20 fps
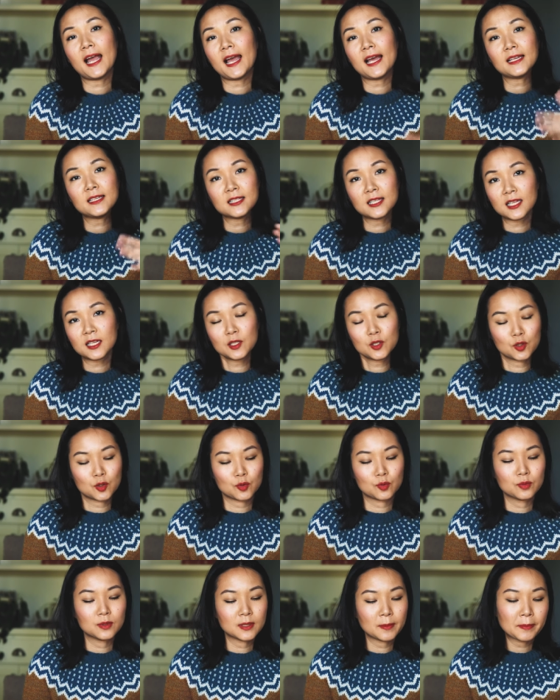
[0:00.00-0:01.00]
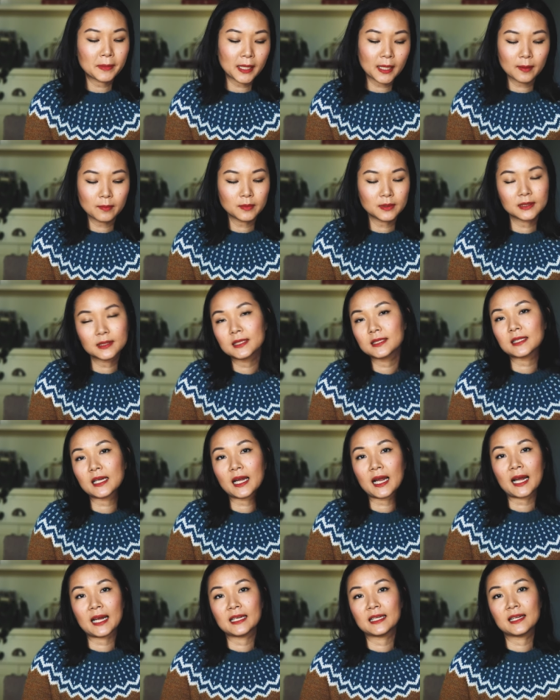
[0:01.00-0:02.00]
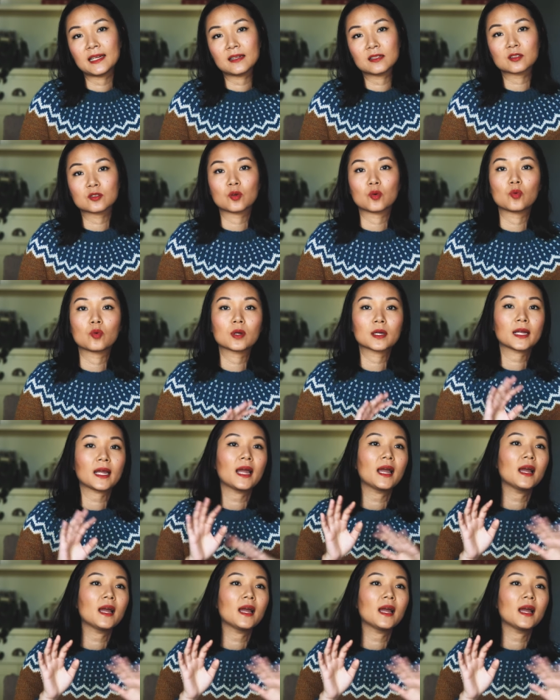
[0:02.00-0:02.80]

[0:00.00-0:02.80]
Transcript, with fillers: As they do, sometimes design ideas don't work